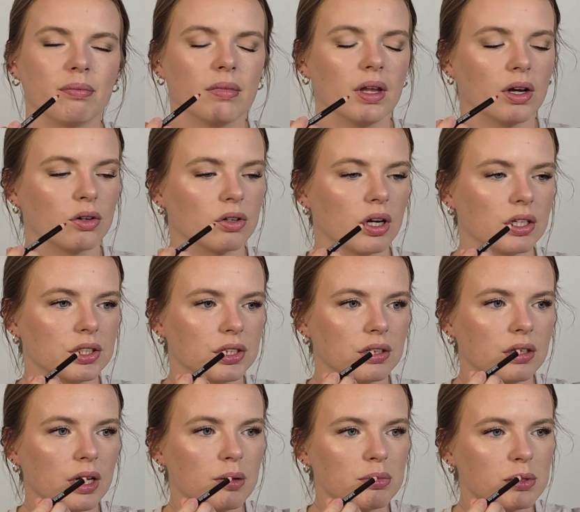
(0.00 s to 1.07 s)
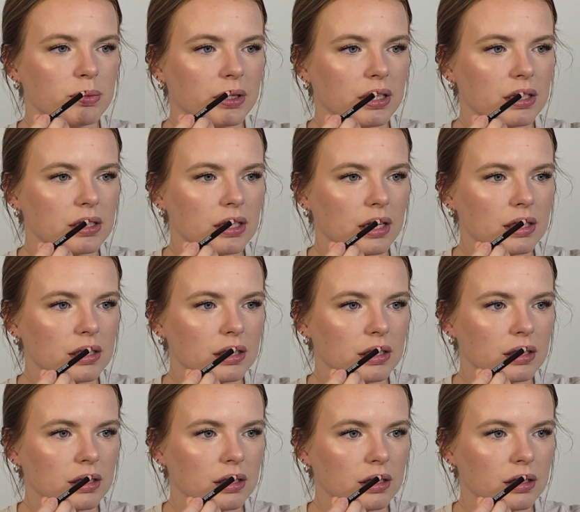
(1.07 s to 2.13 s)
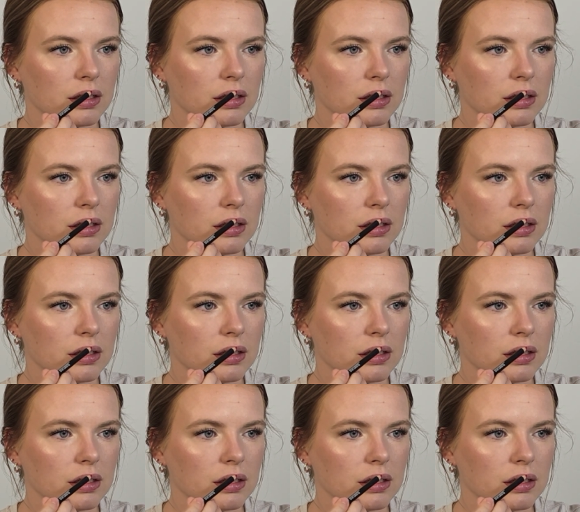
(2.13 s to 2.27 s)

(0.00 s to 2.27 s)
across your lips, because that's going to